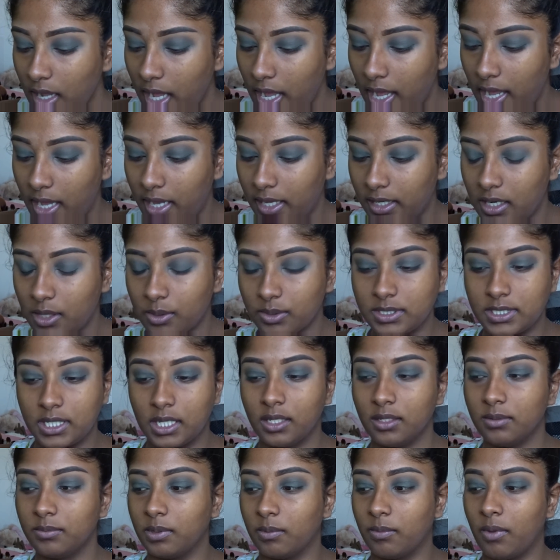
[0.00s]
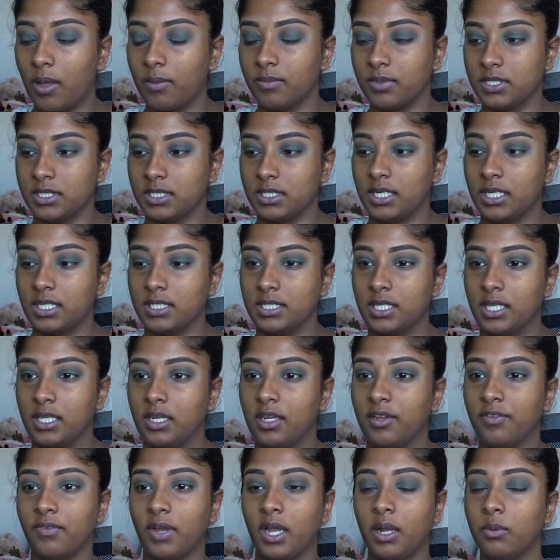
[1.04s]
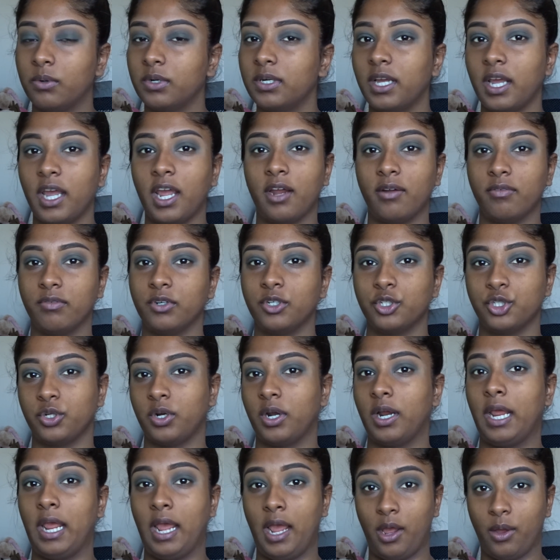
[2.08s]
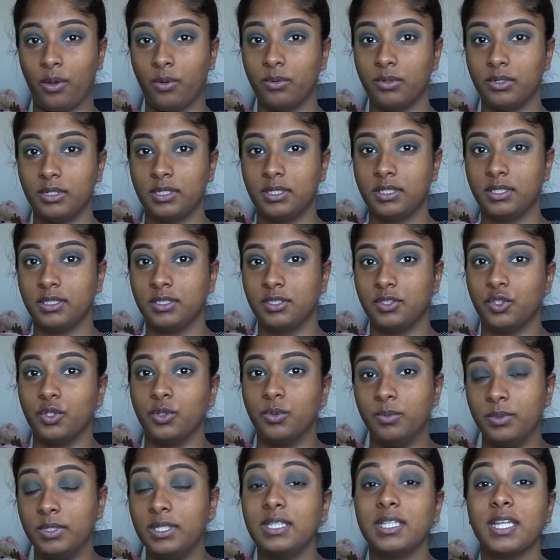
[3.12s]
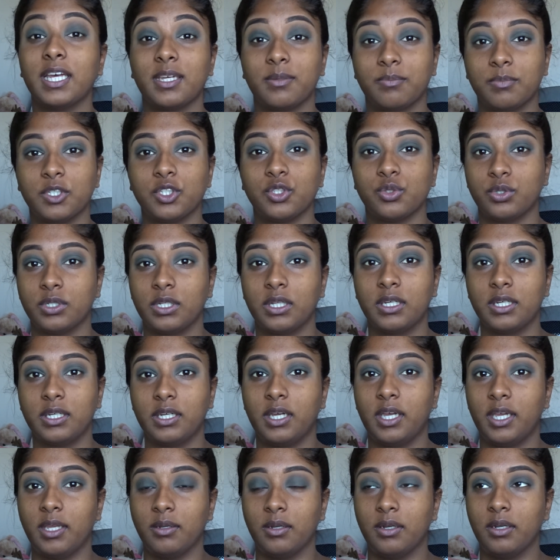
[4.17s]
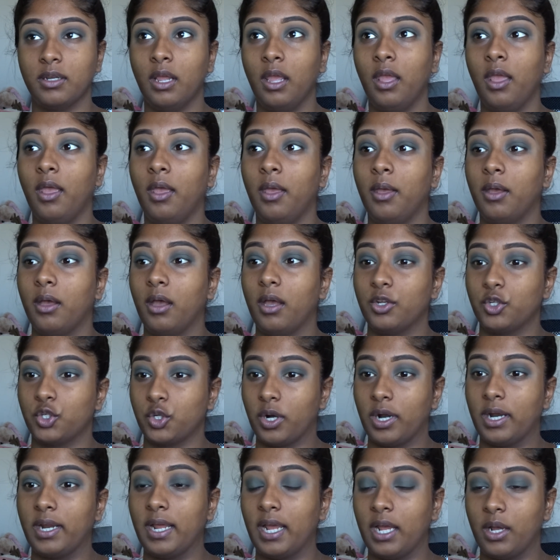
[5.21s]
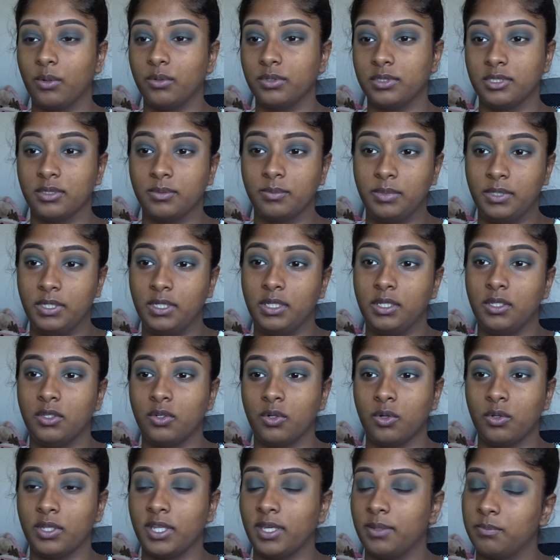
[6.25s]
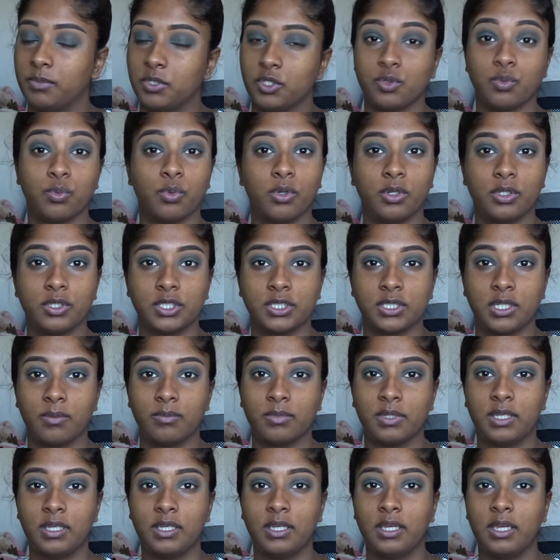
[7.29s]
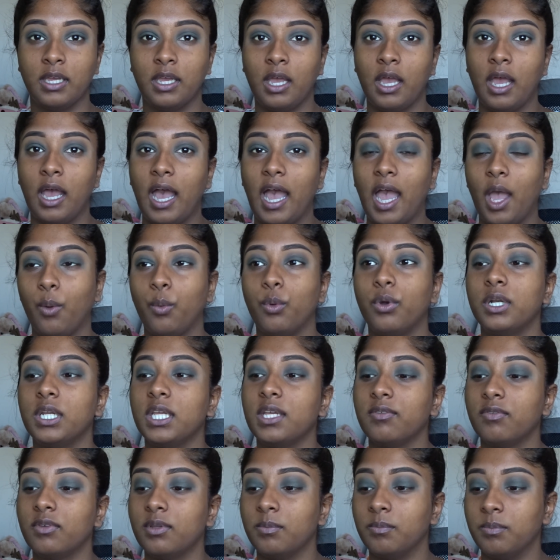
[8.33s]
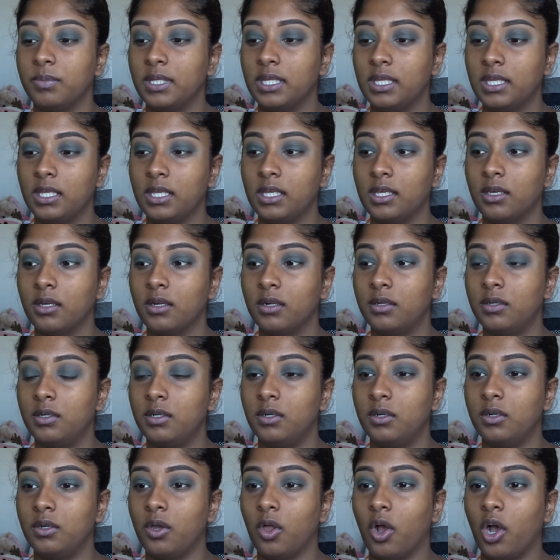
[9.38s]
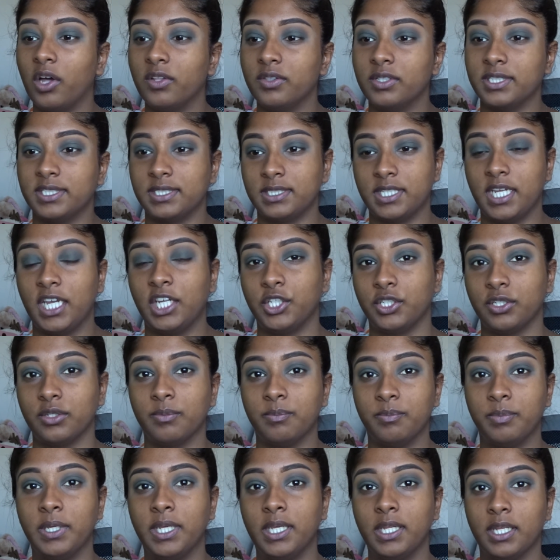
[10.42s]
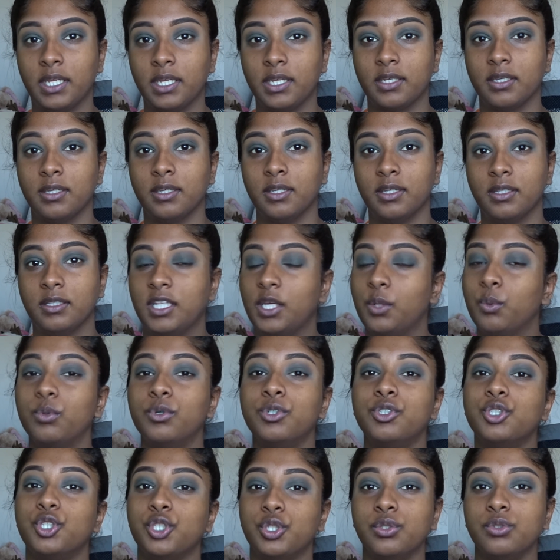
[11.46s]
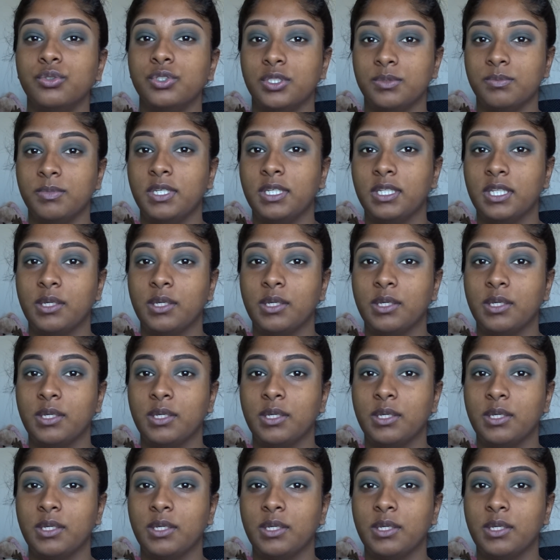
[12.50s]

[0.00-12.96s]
And I was telling my mom this, and I said, if I were to ever try out to be like Miss Sri Lanka and try out to be, you know, like Miss World or something, I wouldn't even be on the stage competing. They wouldn't choose me.